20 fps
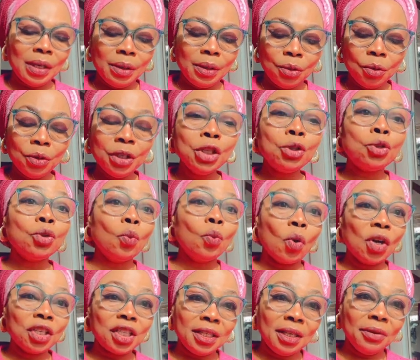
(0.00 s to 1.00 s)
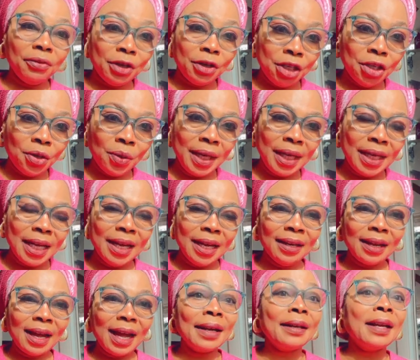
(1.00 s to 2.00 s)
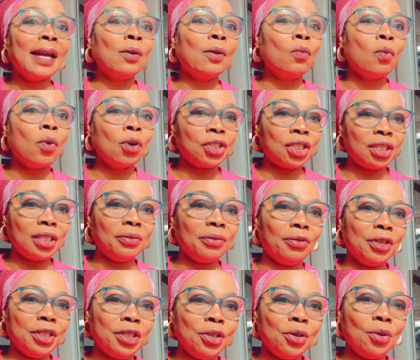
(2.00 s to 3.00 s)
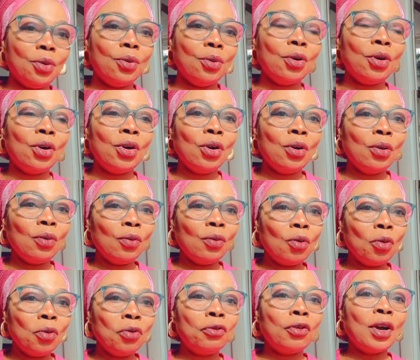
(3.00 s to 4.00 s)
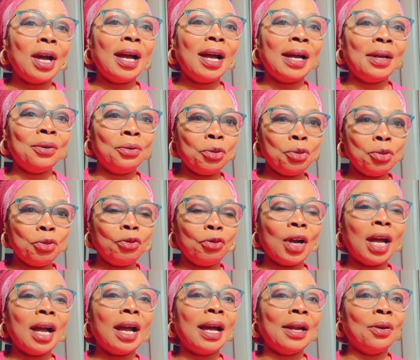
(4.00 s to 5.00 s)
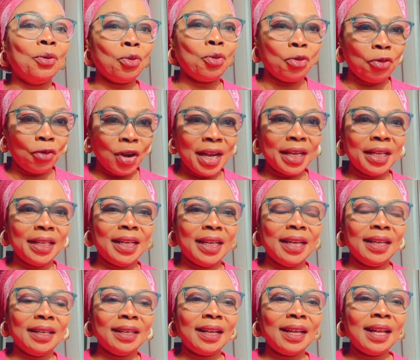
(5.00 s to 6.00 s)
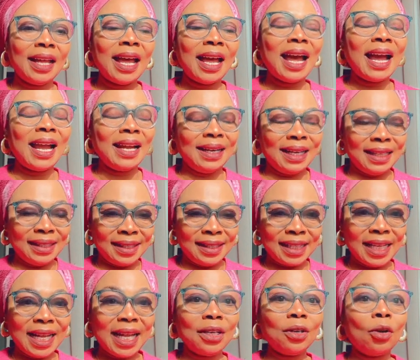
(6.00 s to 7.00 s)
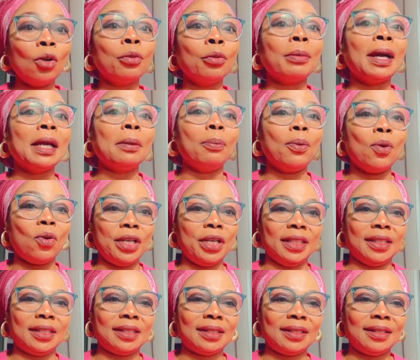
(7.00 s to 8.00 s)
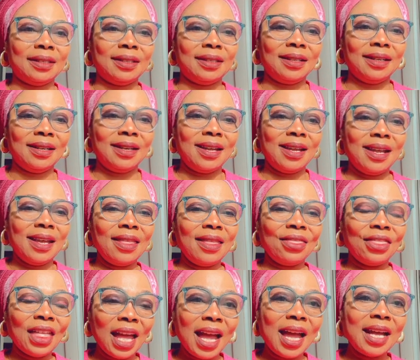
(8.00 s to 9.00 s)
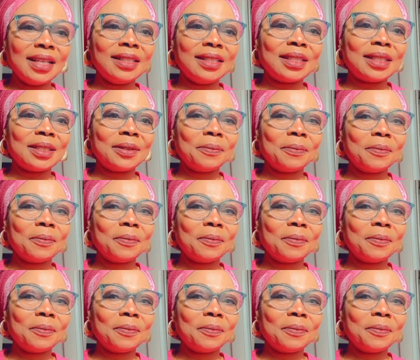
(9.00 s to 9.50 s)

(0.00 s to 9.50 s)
You need to watch the video again. And I watched the video over and over and over again. And I stand on my points that